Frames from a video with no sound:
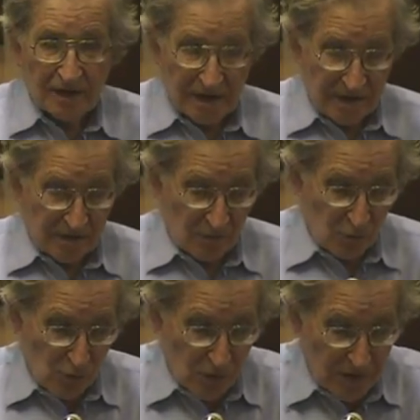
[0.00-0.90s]
giving
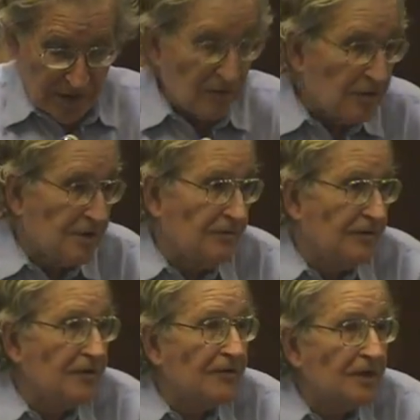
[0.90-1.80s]
official orders
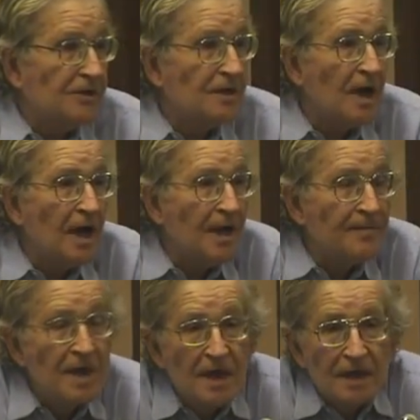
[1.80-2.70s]
to its mercenary
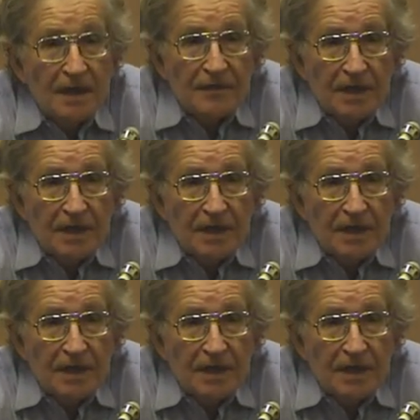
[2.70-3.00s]
forces